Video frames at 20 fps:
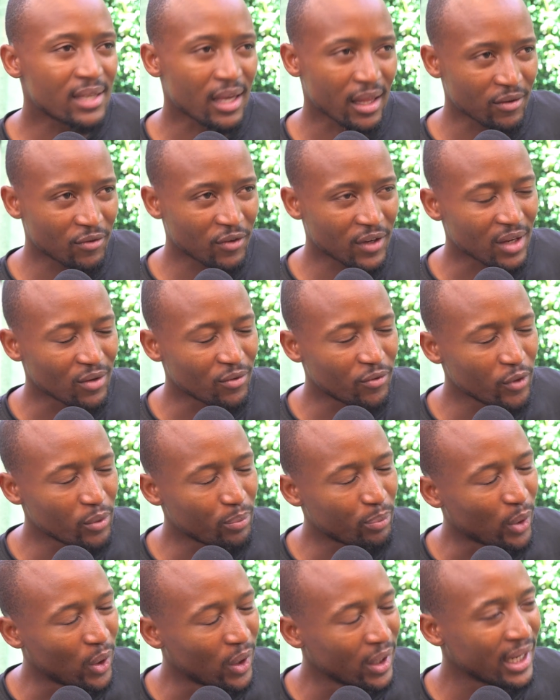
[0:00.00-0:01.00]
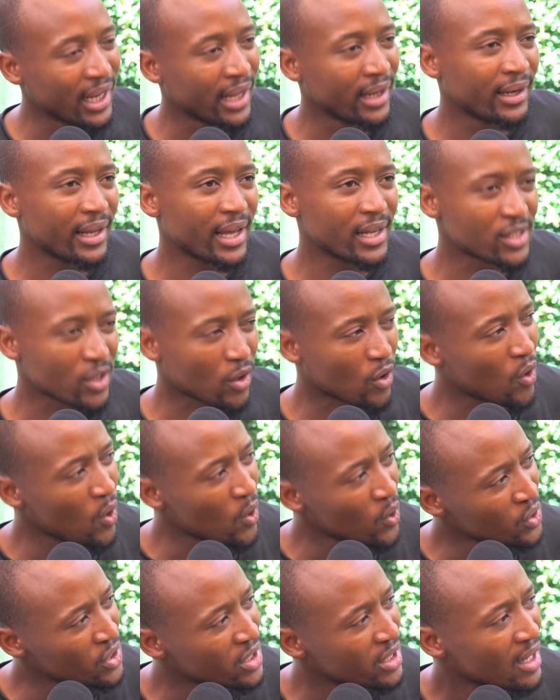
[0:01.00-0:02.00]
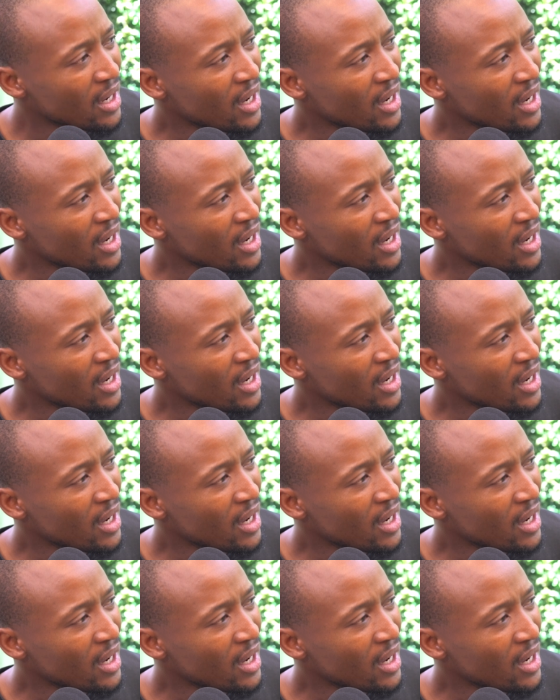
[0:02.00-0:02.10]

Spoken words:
African football and as a coach,